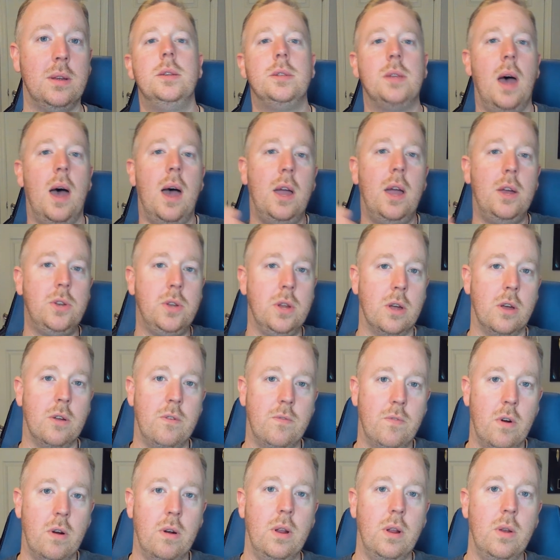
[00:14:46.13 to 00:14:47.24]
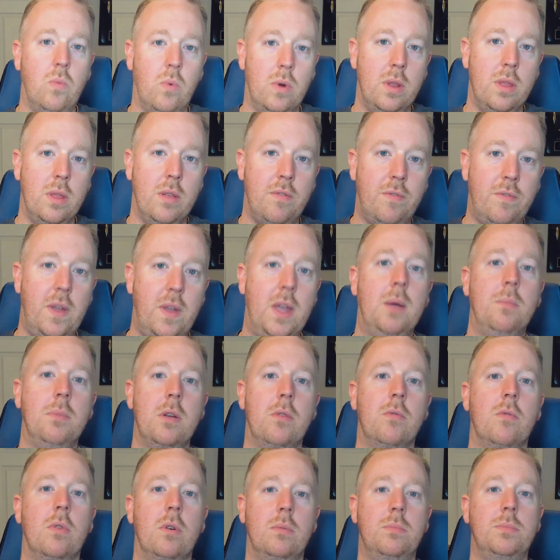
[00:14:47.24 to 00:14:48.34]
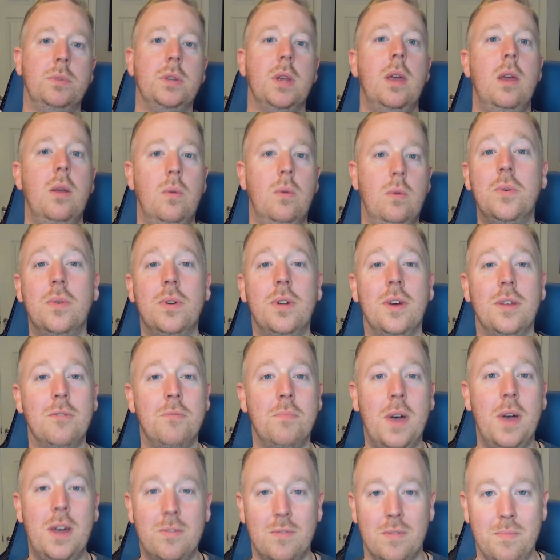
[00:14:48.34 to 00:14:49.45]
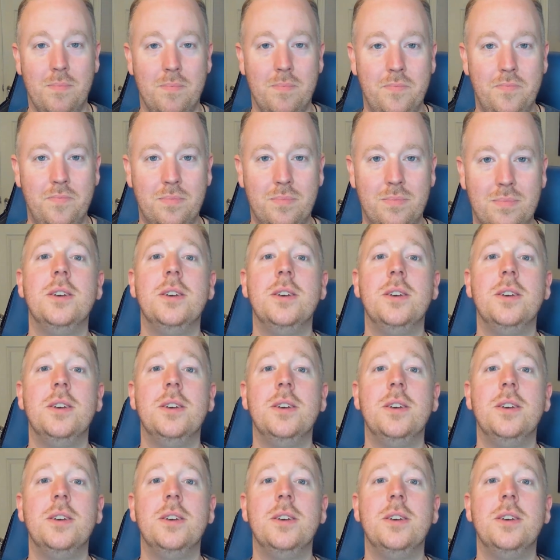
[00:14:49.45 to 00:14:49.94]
is I converted one of the family rooms into another bedroom.